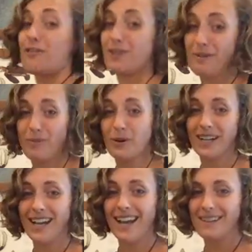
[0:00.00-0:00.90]

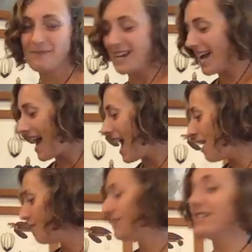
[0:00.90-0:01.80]
important item that I
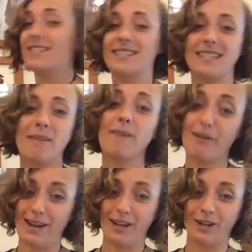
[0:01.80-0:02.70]
have is my
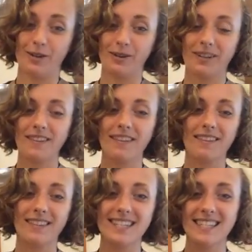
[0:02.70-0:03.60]
raincoat.
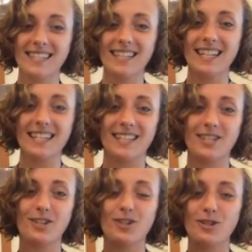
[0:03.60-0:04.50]
This is
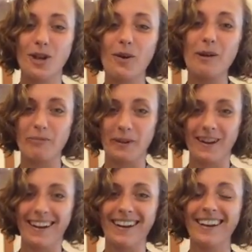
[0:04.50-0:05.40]
so
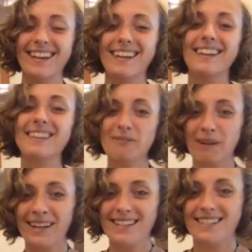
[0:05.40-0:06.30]
important. In the
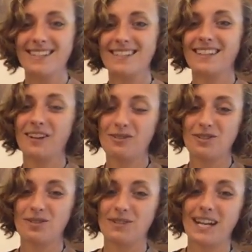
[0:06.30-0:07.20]
rainy season in
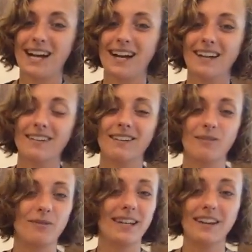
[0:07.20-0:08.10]
Costa Rica,
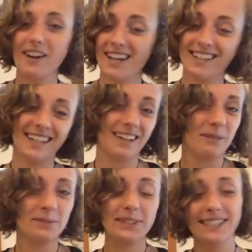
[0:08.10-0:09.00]
we are getting
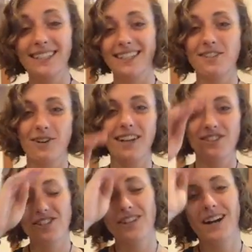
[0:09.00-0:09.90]
completely
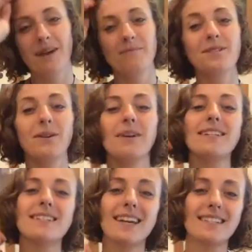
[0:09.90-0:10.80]
drenched, so
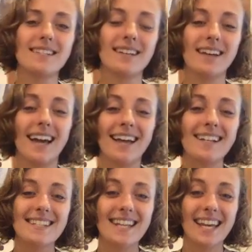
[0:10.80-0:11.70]
it's nice to
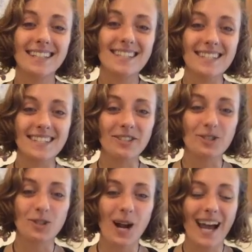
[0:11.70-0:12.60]
stay at least a little
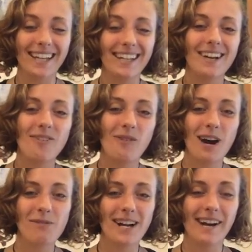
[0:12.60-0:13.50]
dry
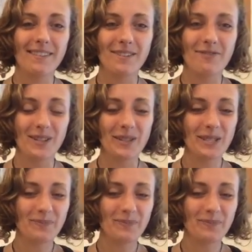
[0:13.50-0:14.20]
while we're out in the field.